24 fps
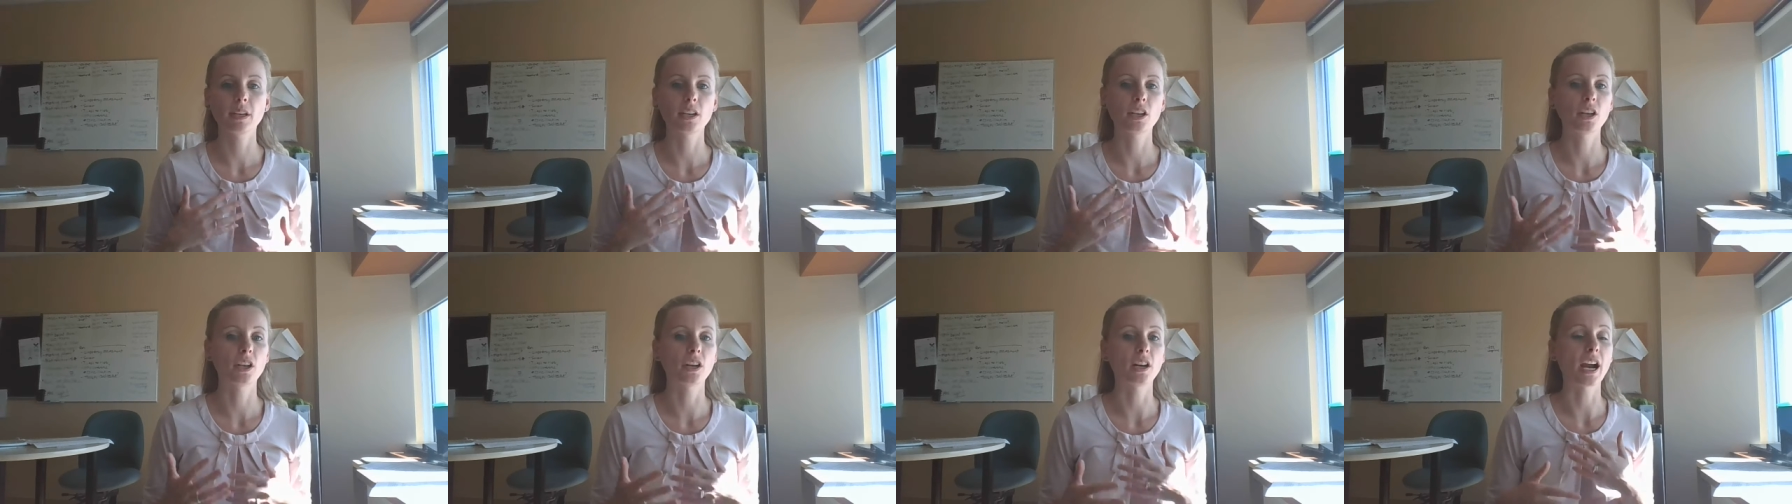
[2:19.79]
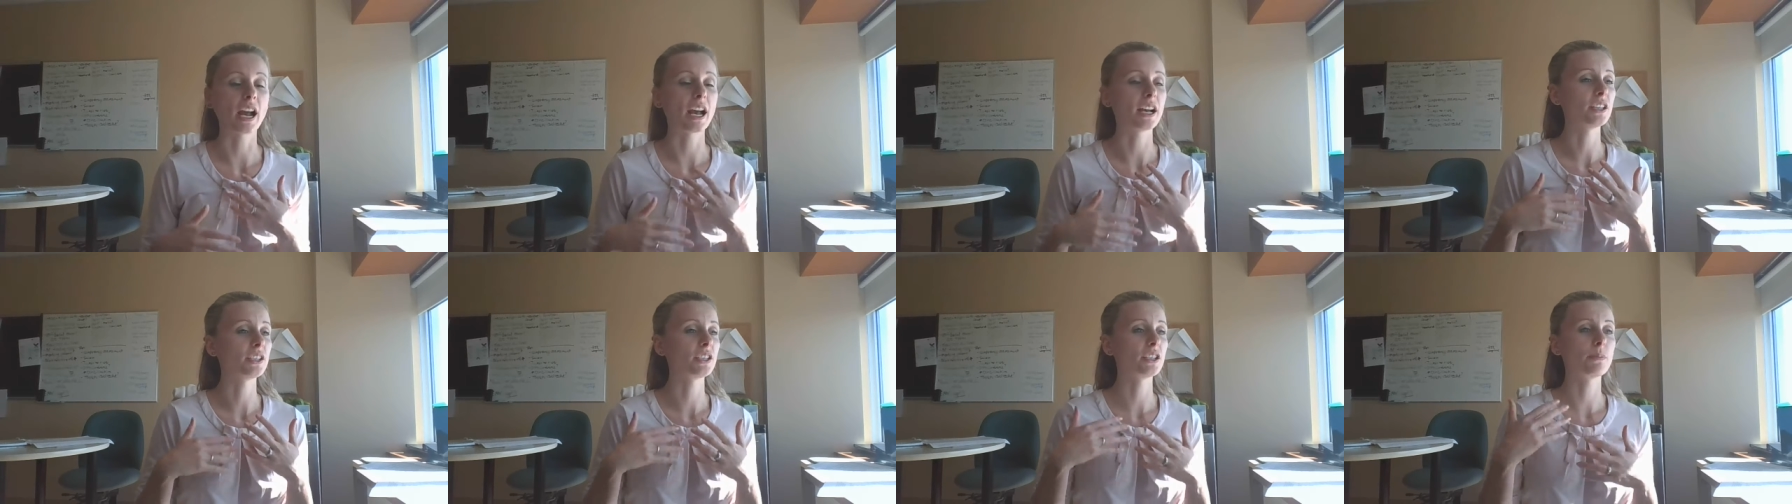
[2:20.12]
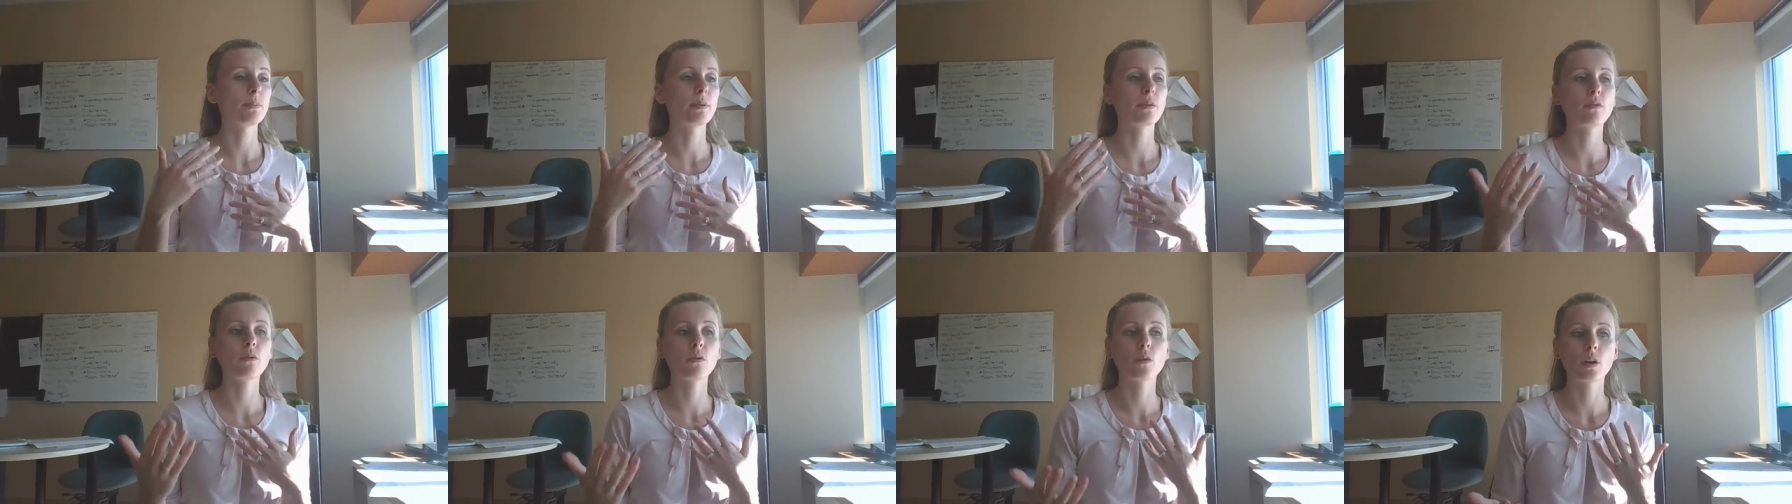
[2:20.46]
occur as you're
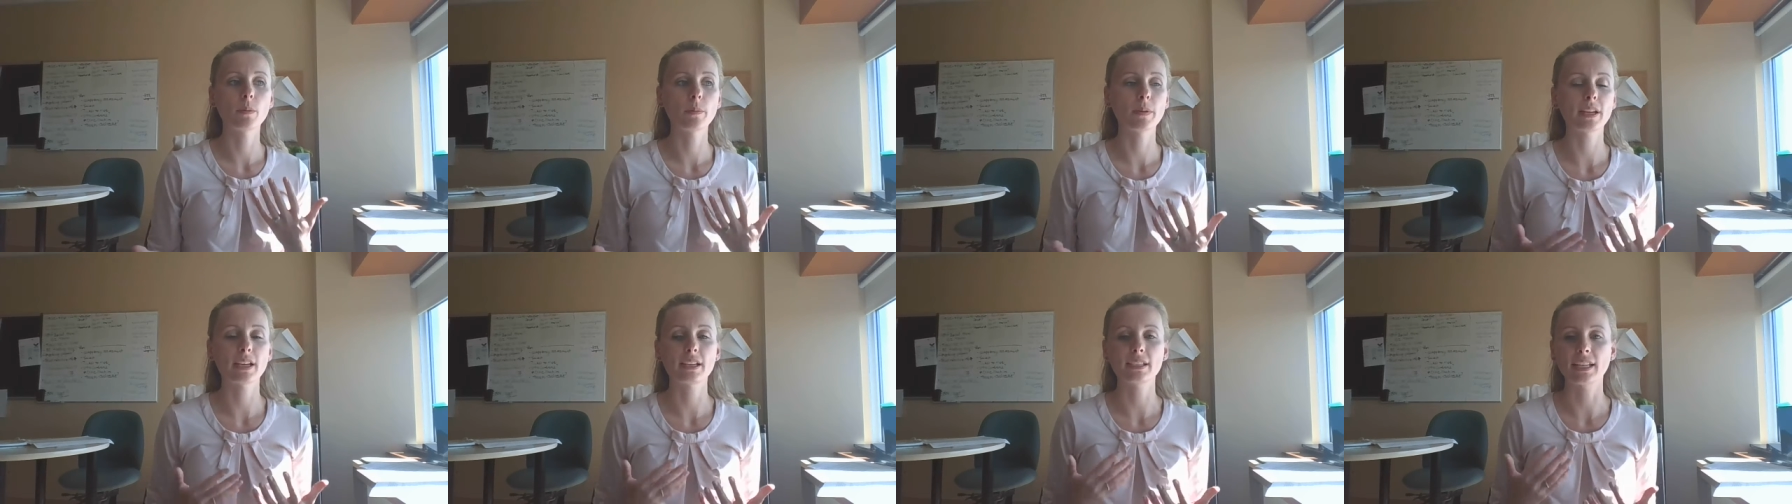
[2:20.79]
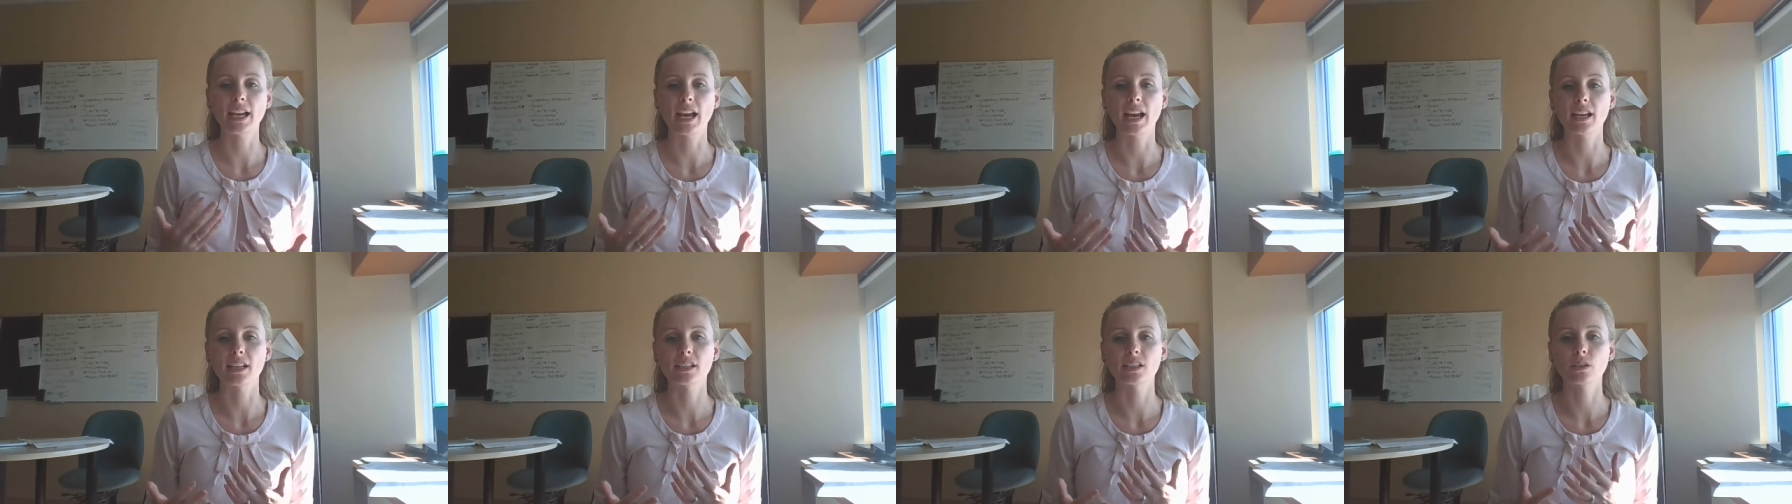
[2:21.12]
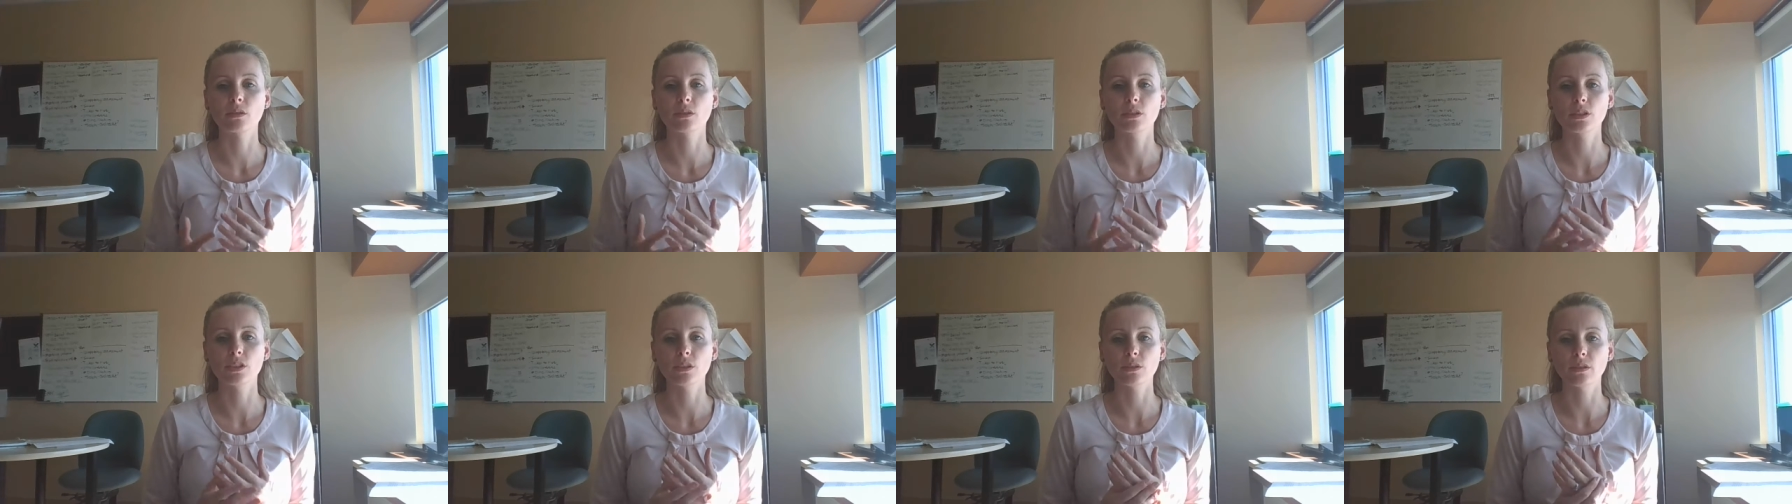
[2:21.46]
performing a task
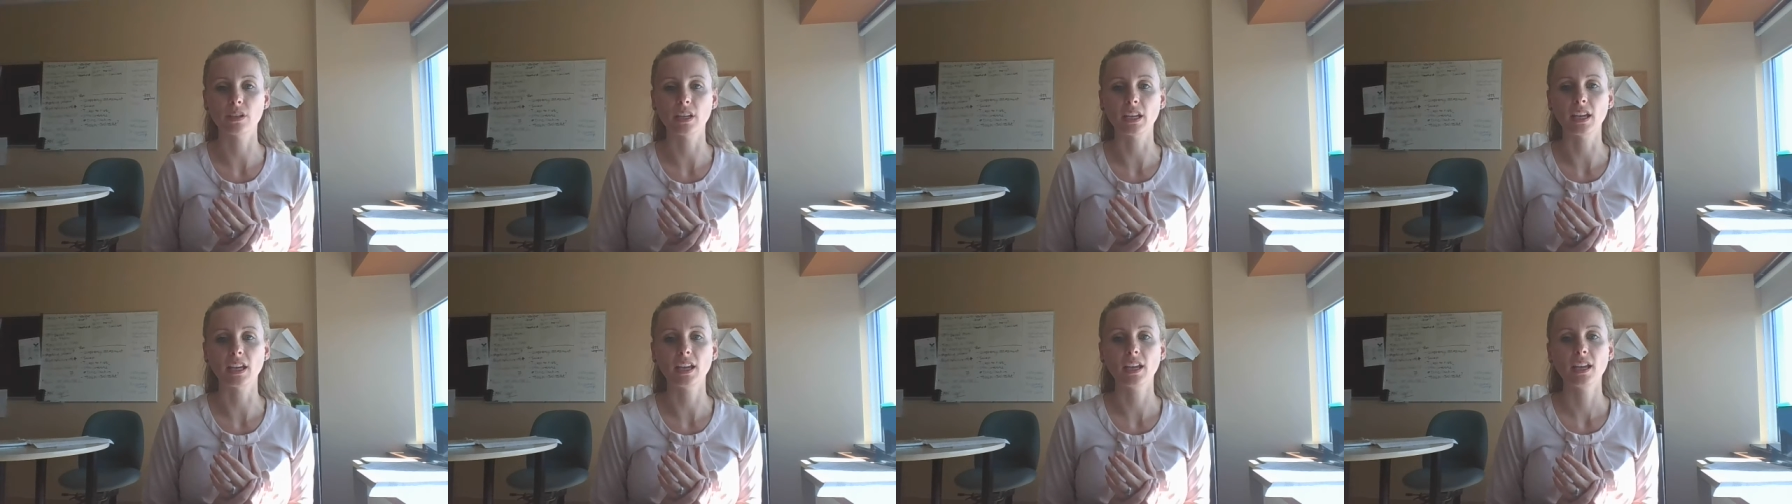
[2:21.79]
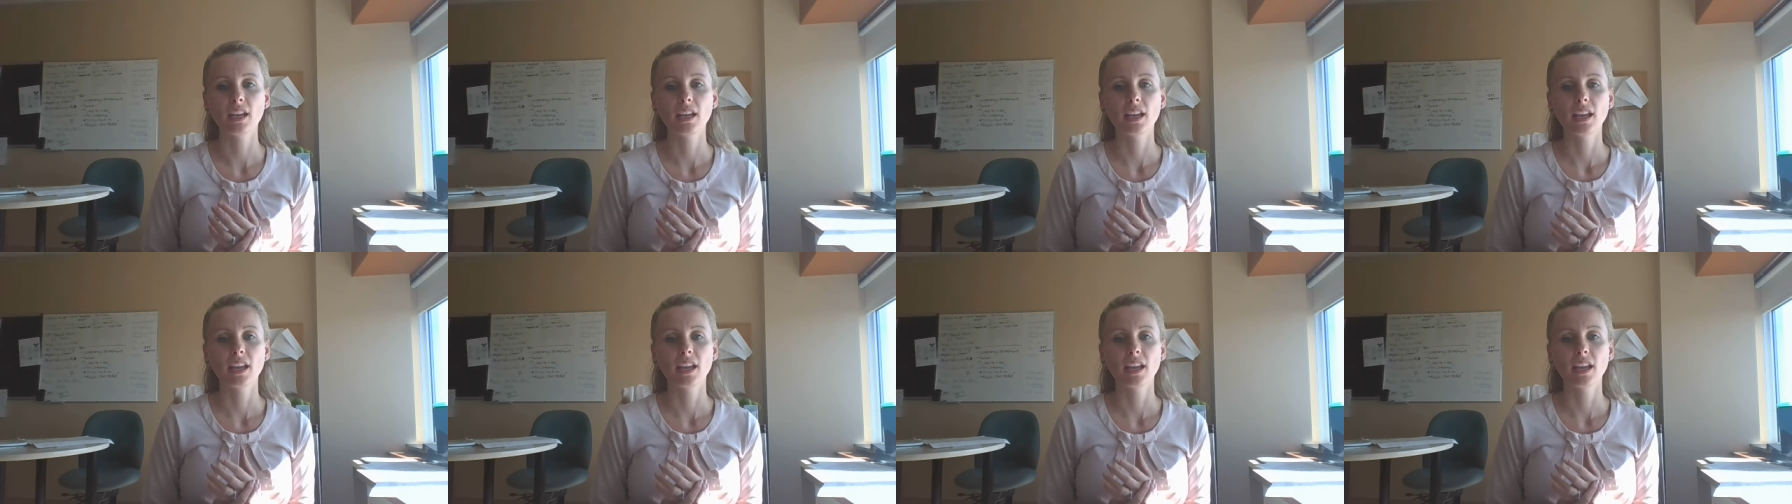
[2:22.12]
or duty.